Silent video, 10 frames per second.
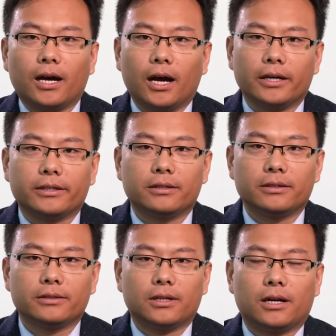I
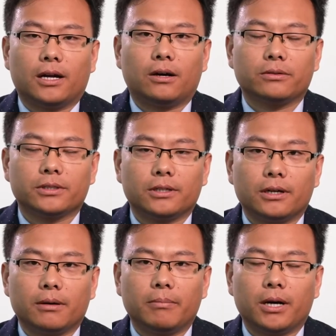learned a lot
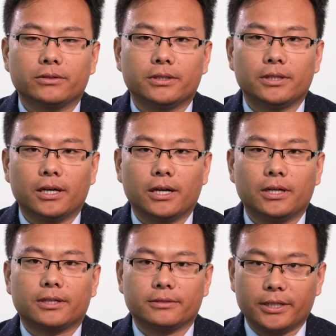about the
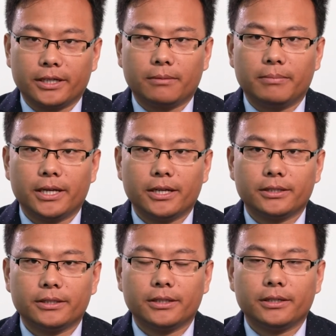
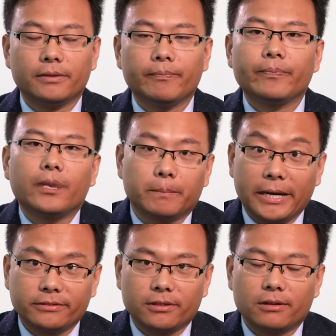sustainability
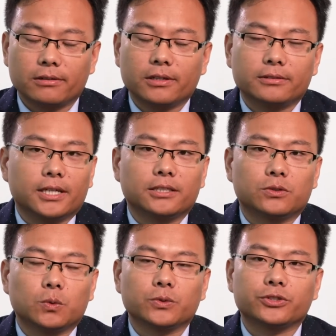methods that
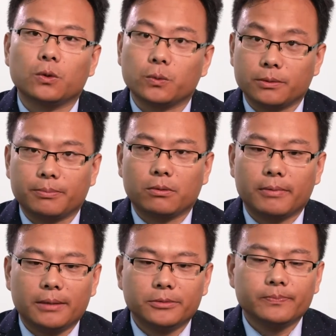to solve the problem.